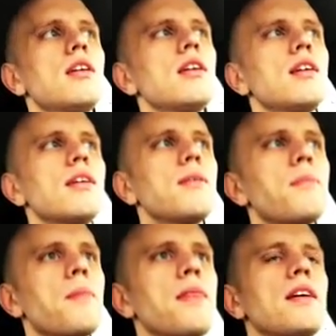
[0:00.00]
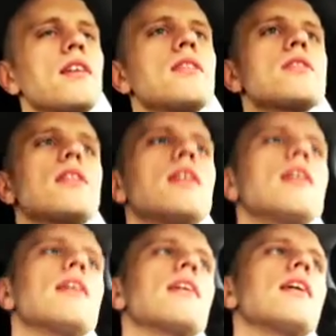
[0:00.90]

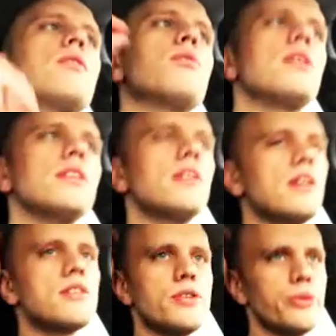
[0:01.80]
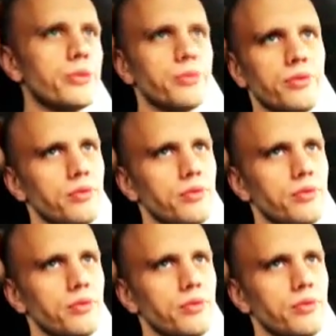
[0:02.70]
I got really into